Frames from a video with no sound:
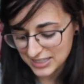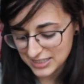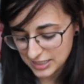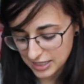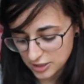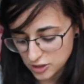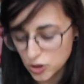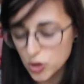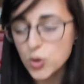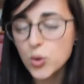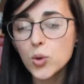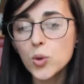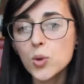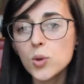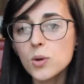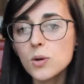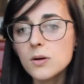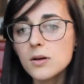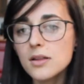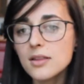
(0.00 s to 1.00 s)
it's a
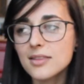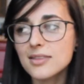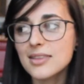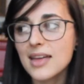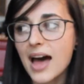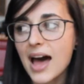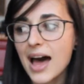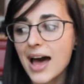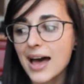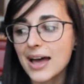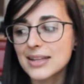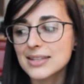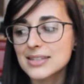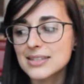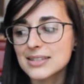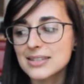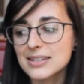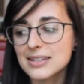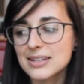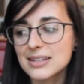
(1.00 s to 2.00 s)
tool
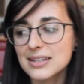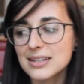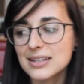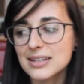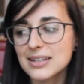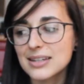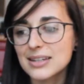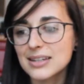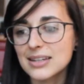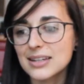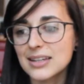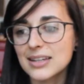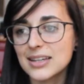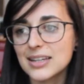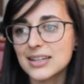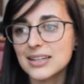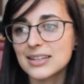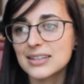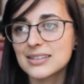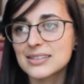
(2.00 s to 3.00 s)
that
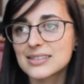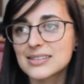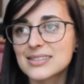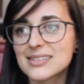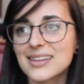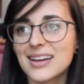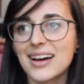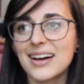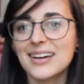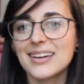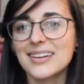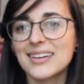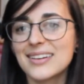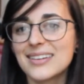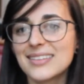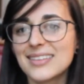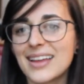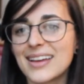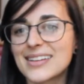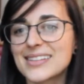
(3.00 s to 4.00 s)
is
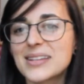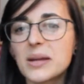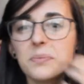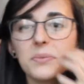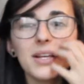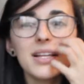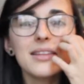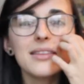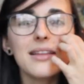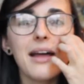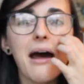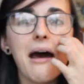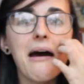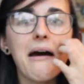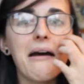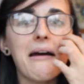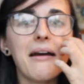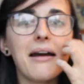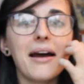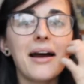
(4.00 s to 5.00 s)
like something
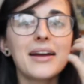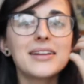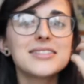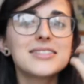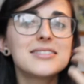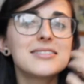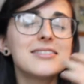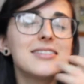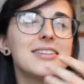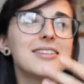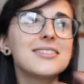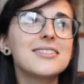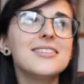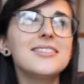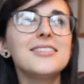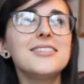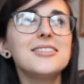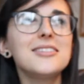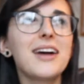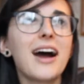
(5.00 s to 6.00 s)
that
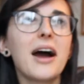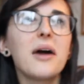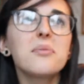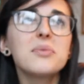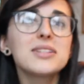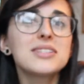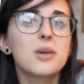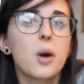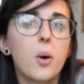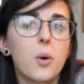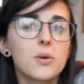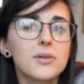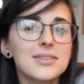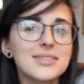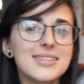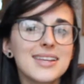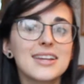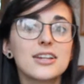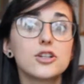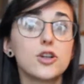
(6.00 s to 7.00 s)
I would totally
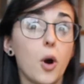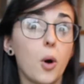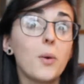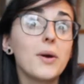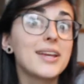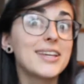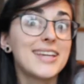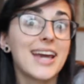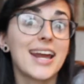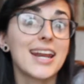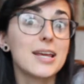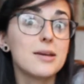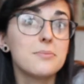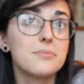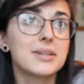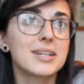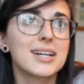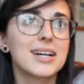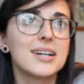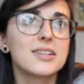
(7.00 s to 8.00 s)
say go and get
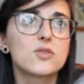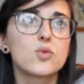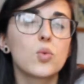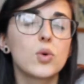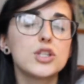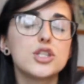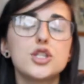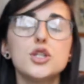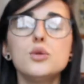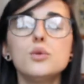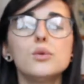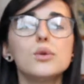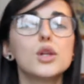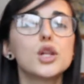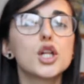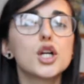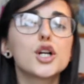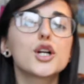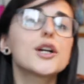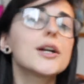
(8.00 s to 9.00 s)
it, because once you
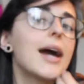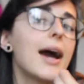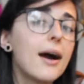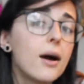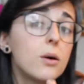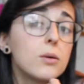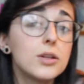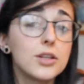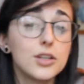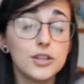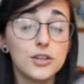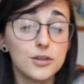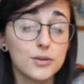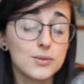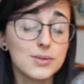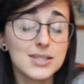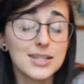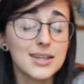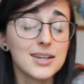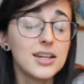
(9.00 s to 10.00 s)
learn how to
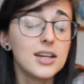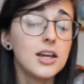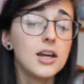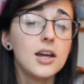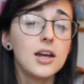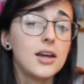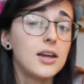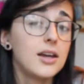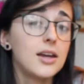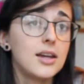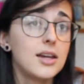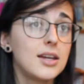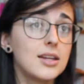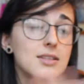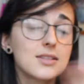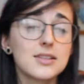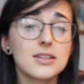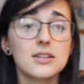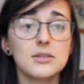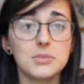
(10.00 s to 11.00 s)
use it,
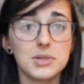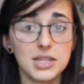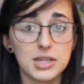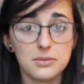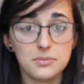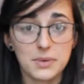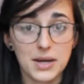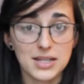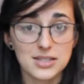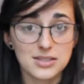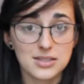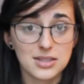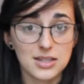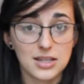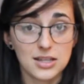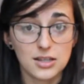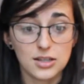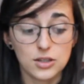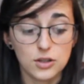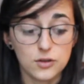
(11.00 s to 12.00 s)
it's gonna be the best
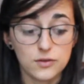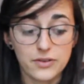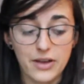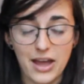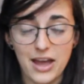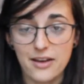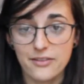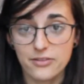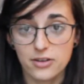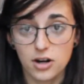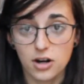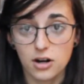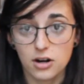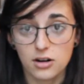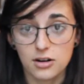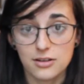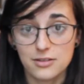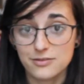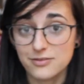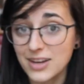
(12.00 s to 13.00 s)
thing you've
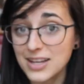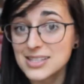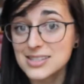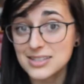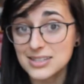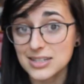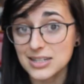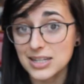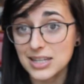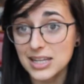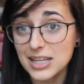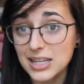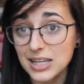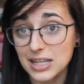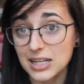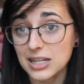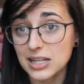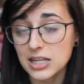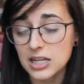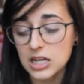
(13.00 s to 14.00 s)
ever invested
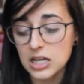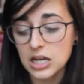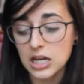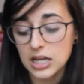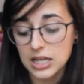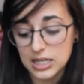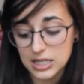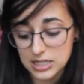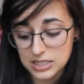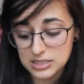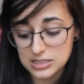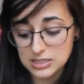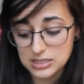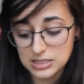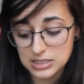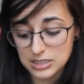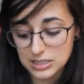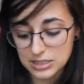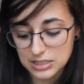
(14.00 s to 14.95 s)
in. It is